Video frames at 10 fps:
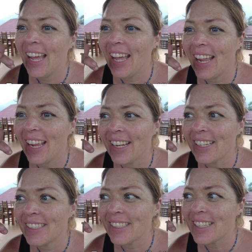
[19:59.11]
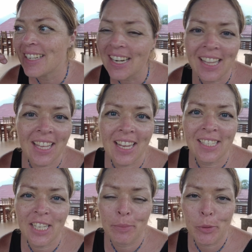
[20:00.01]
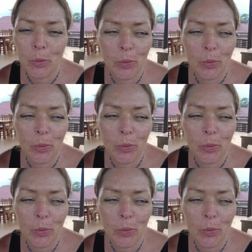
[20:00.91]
and none of the ATMs were